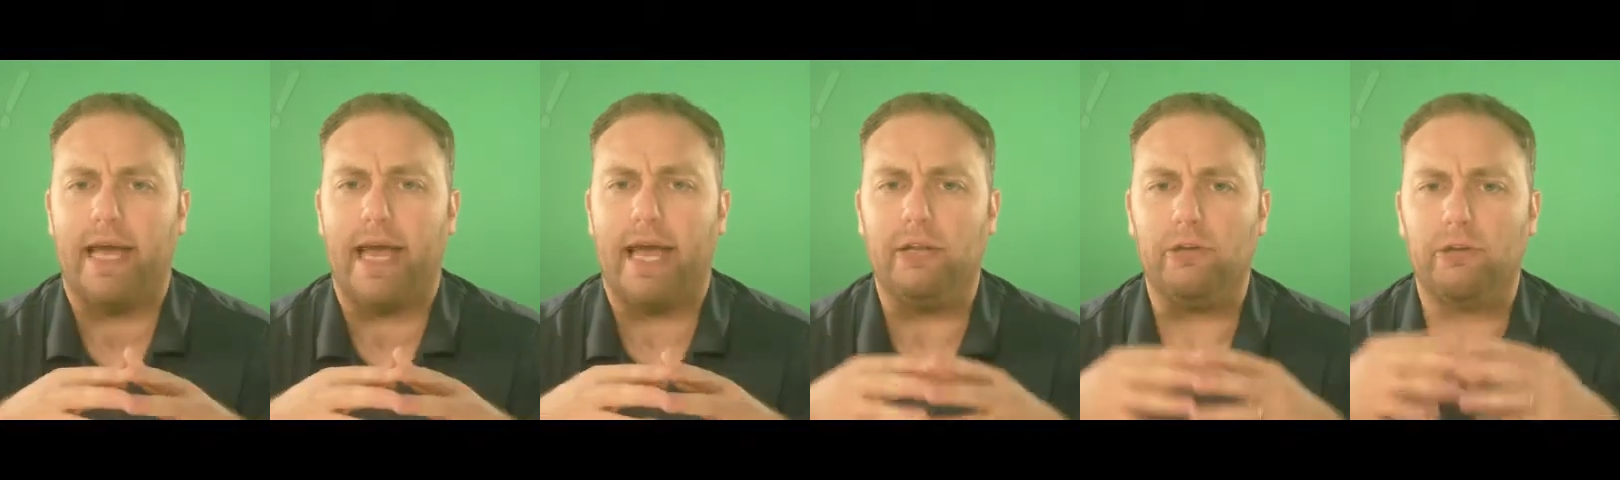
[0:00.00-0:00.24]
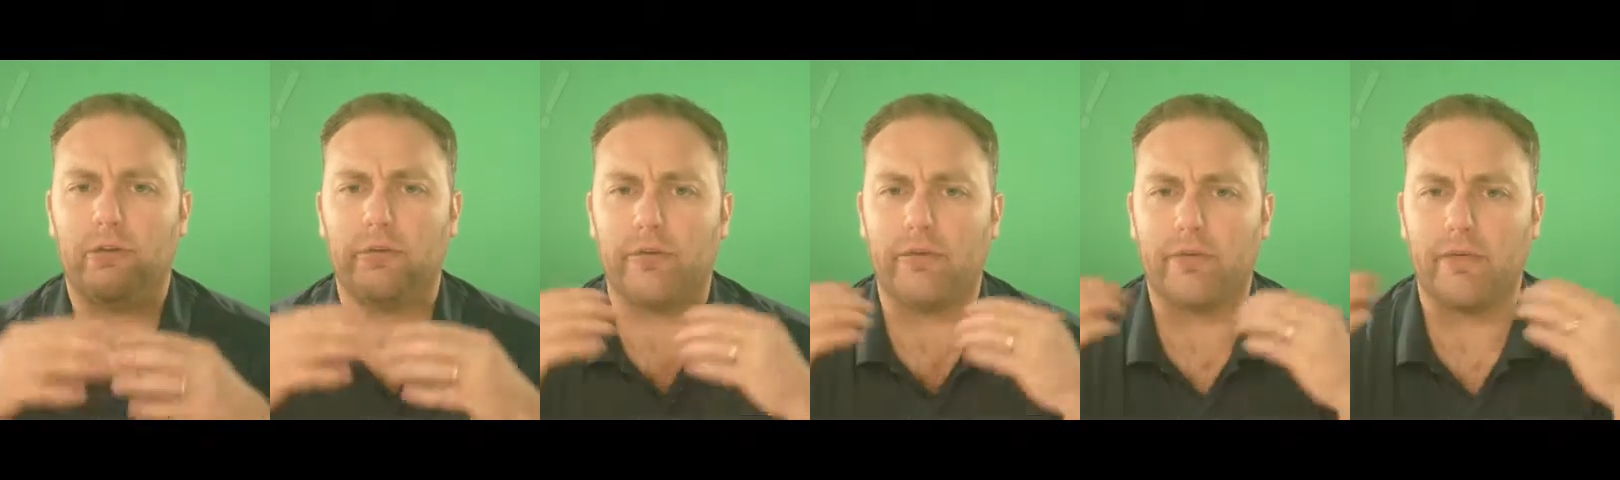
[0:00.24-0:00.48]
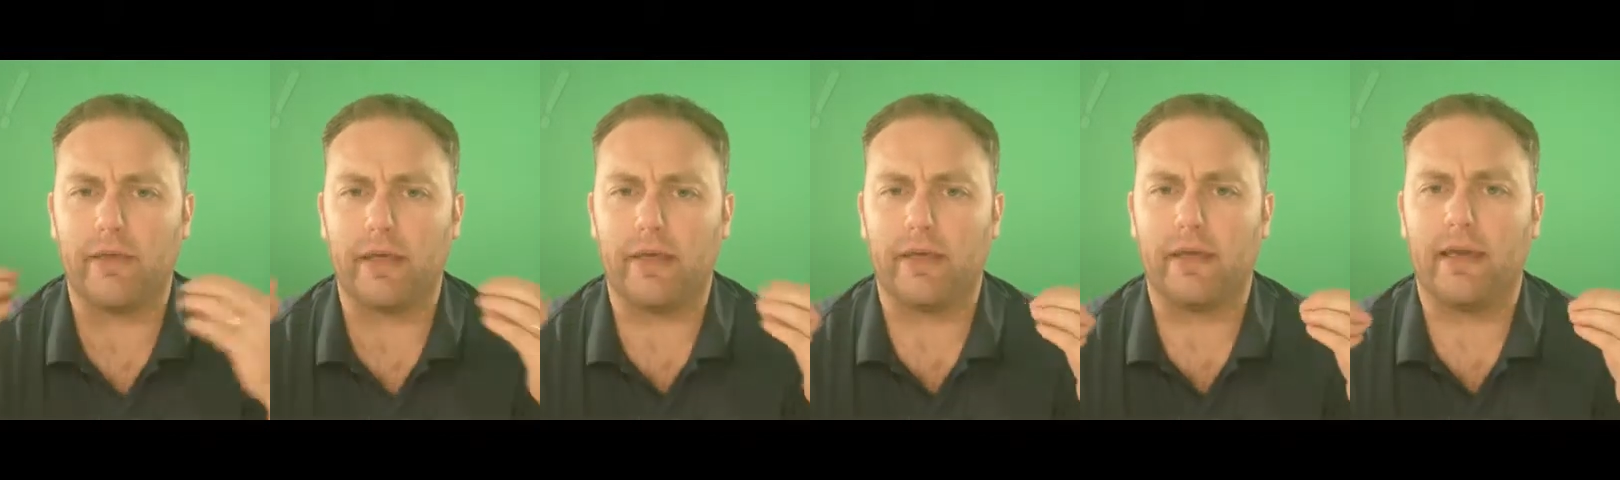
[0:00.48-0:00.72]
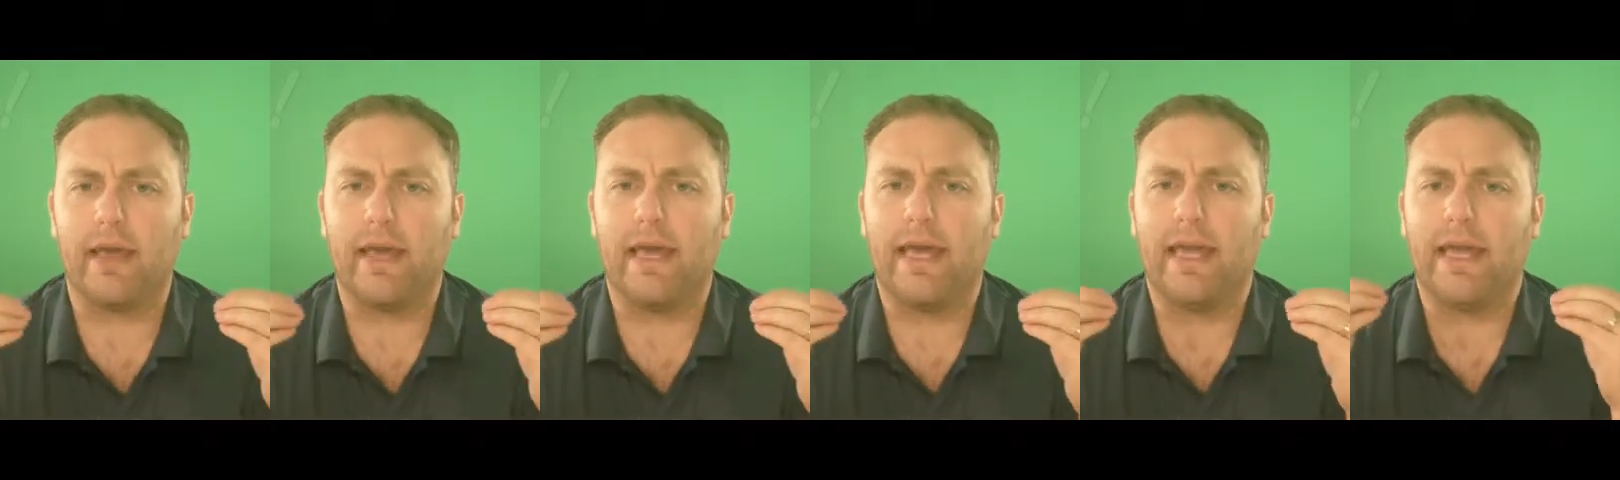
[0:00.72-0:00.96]
and you
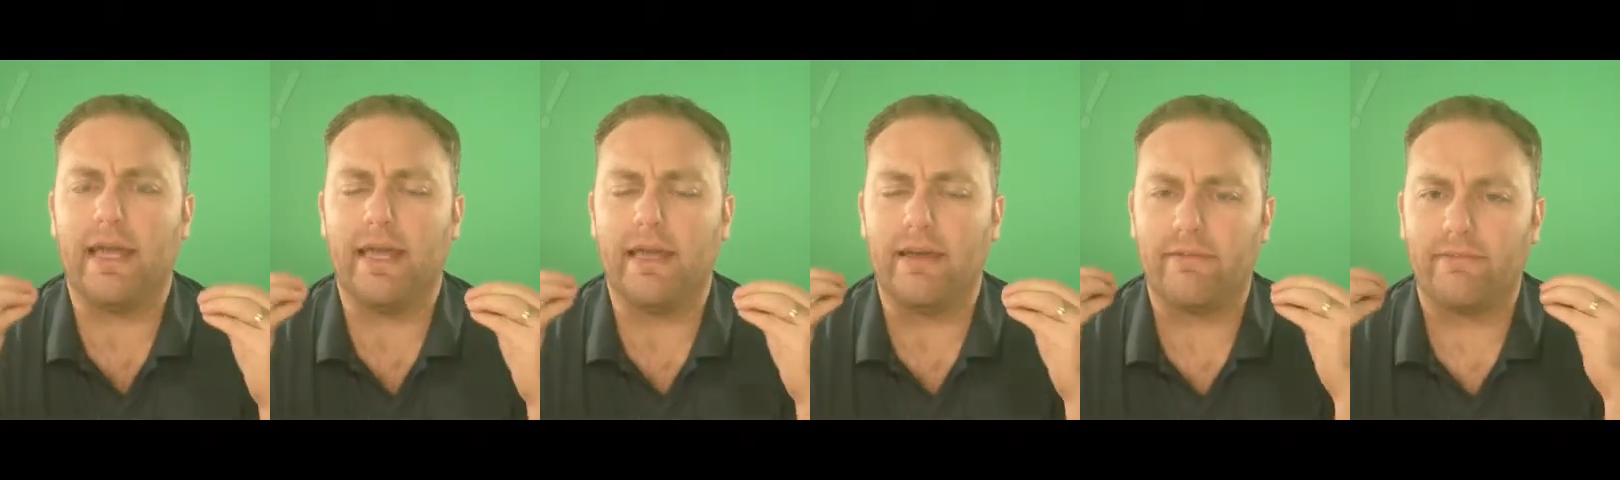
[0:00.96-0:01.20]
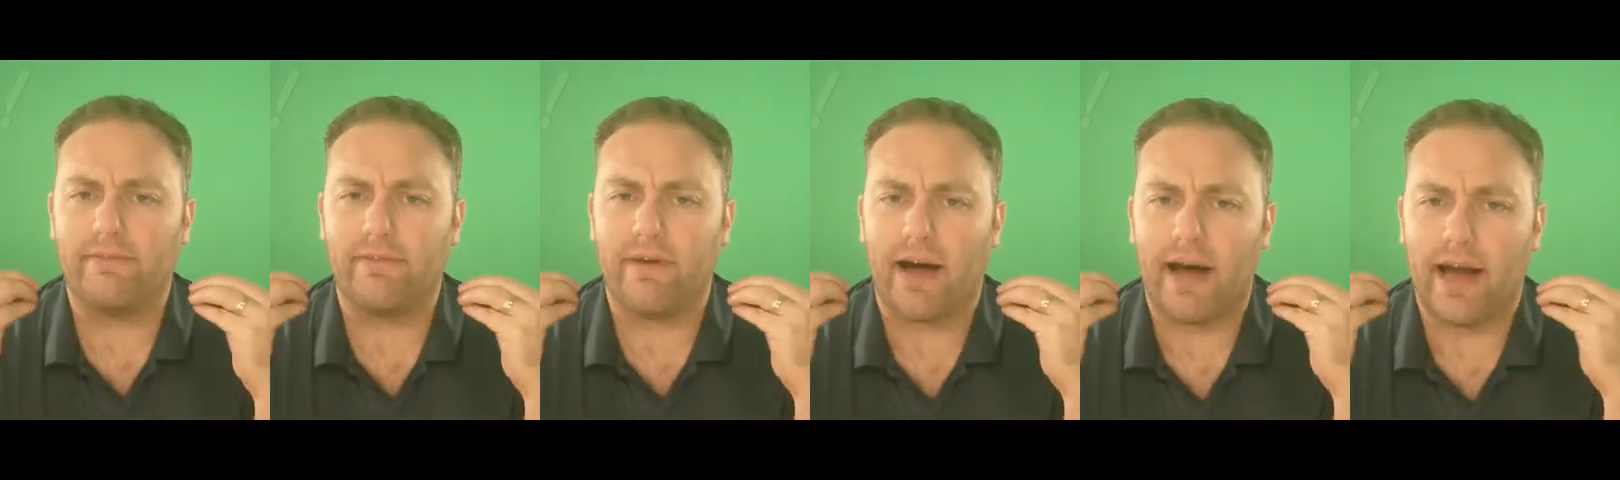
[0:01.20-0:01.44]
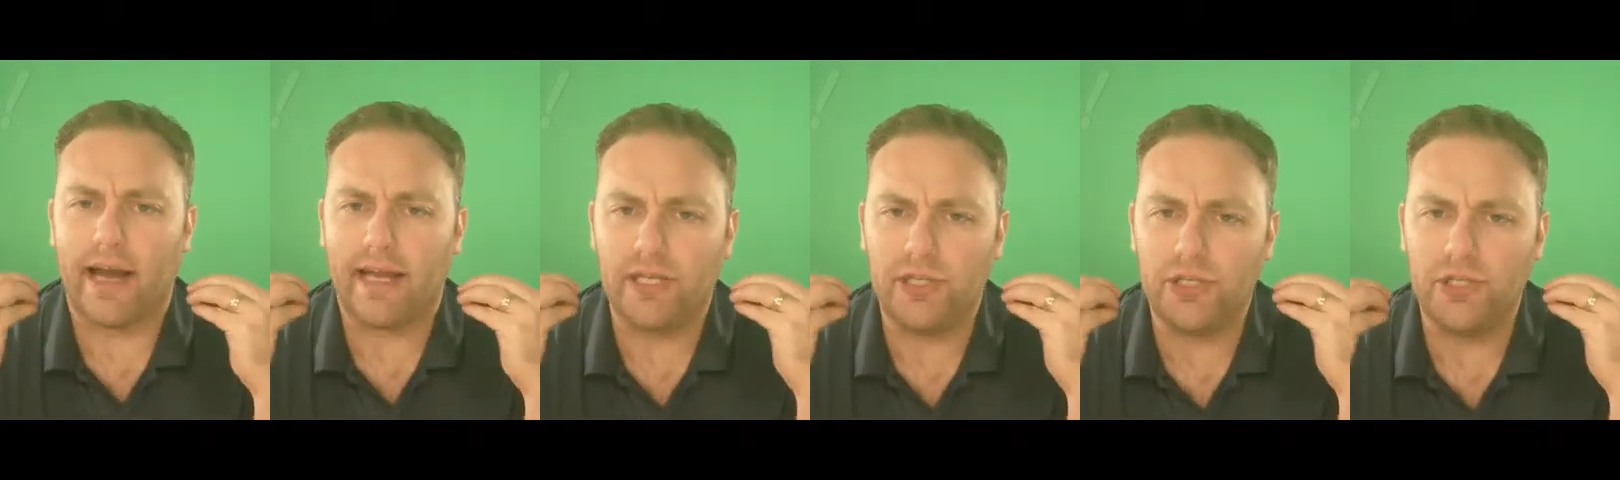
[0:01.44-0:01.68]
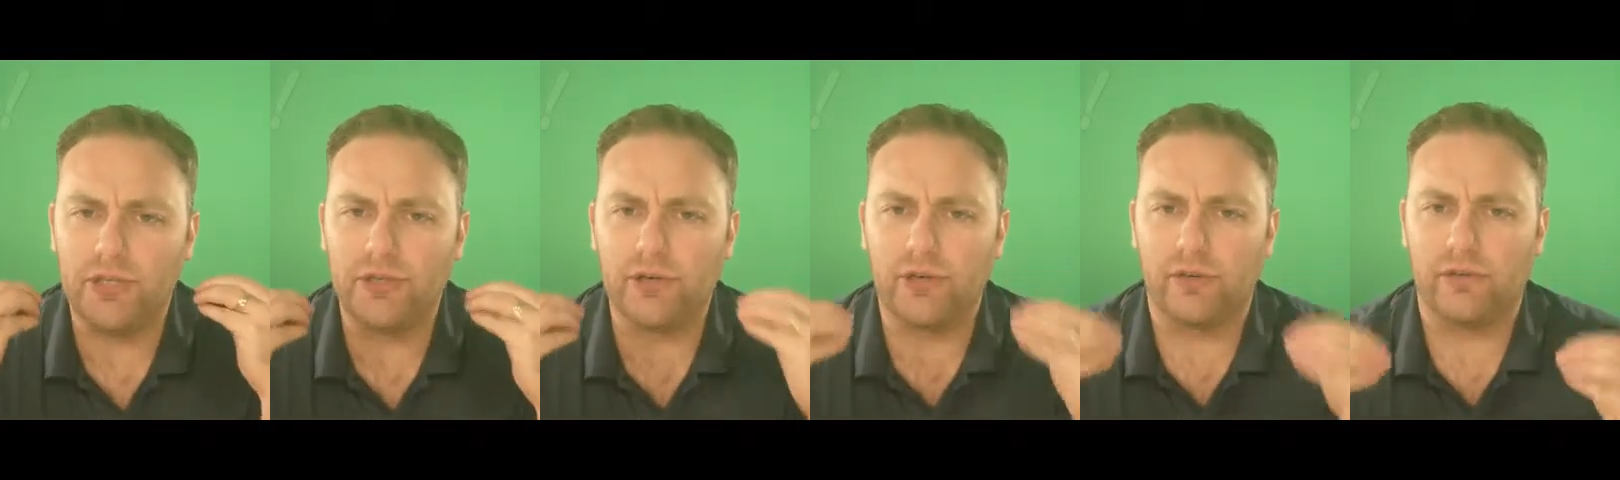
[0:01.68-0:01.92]
think, if I
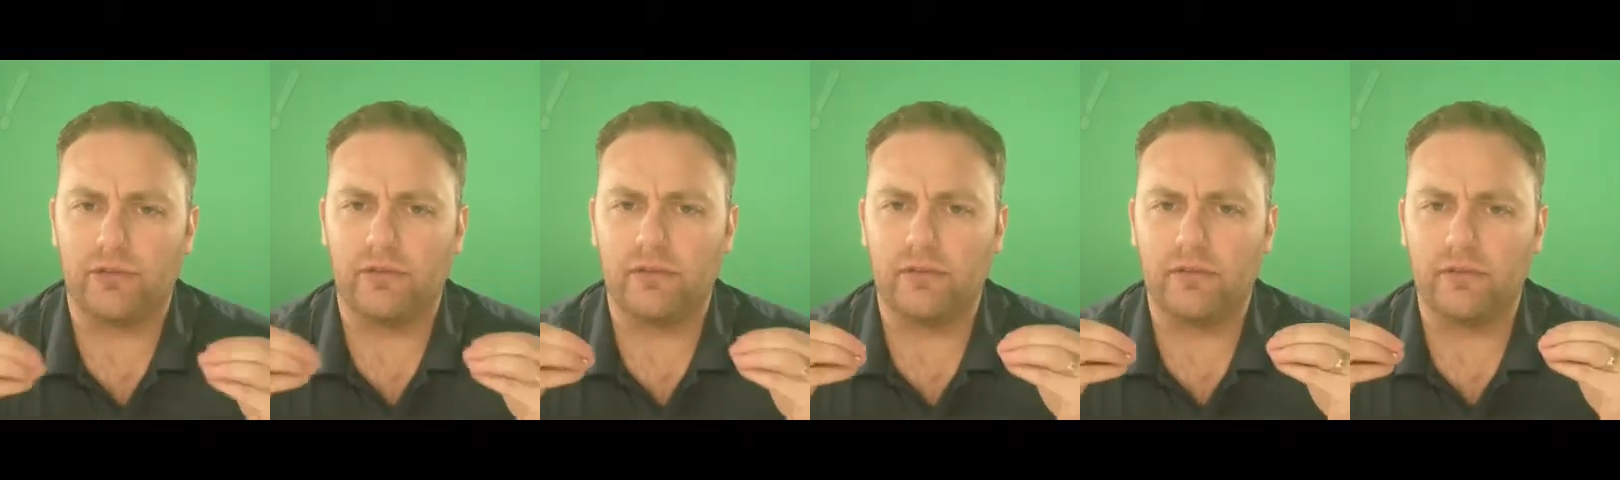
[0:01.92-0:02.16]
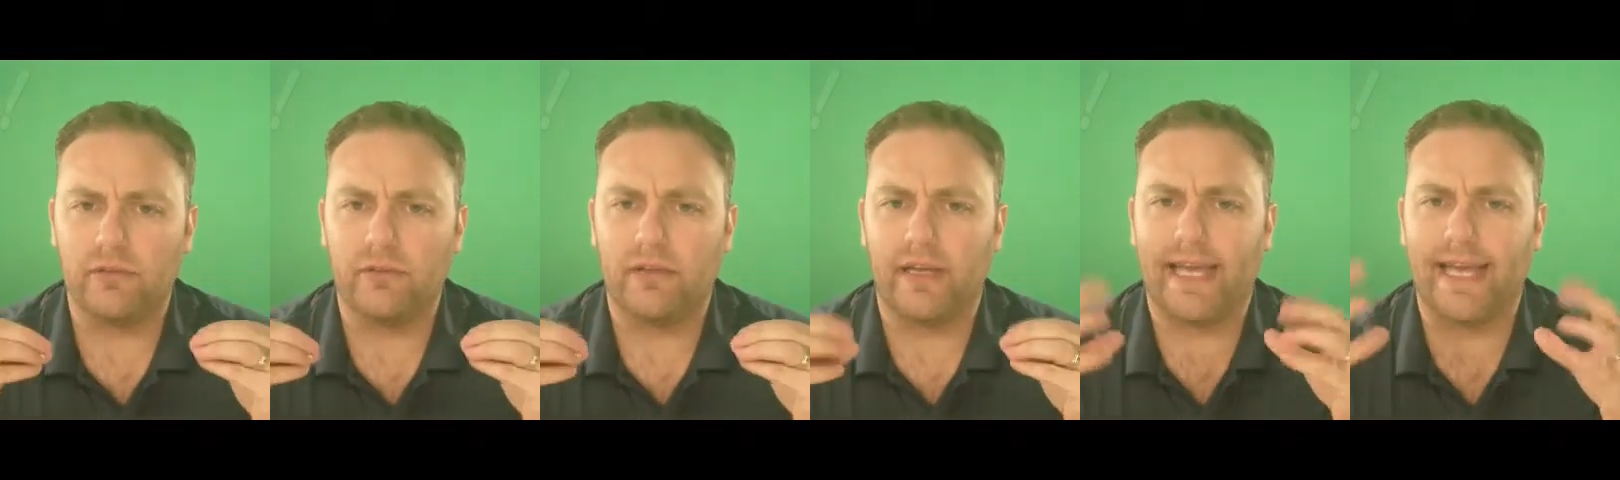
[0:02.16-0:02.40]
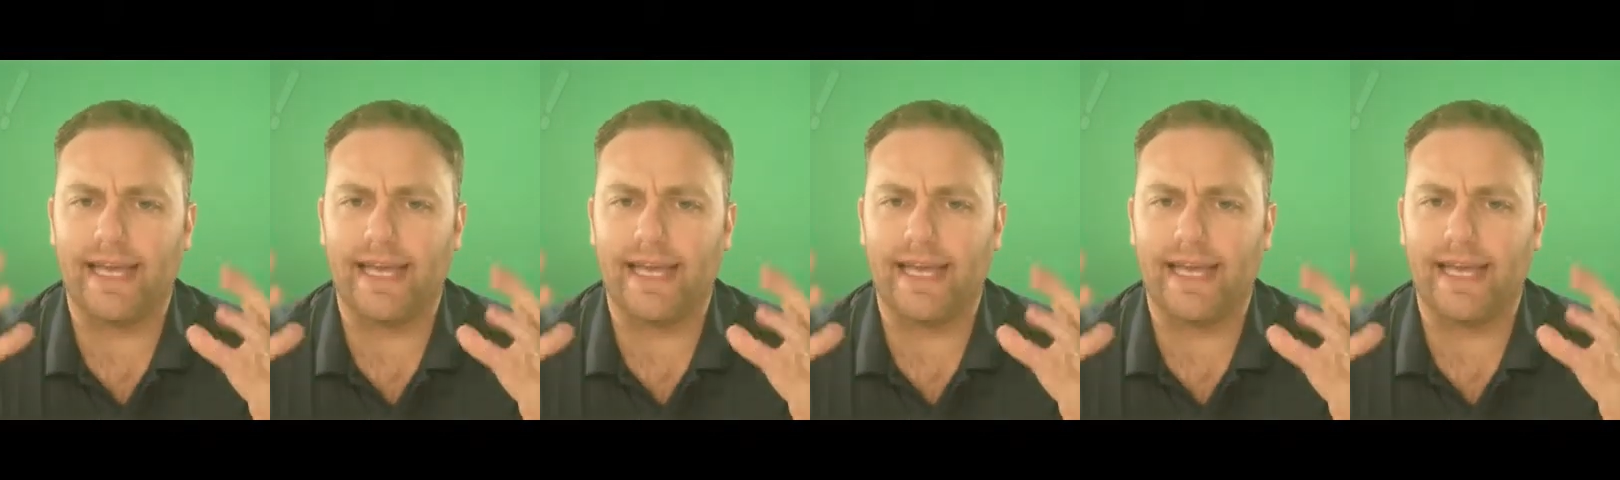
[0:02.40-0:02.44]
journal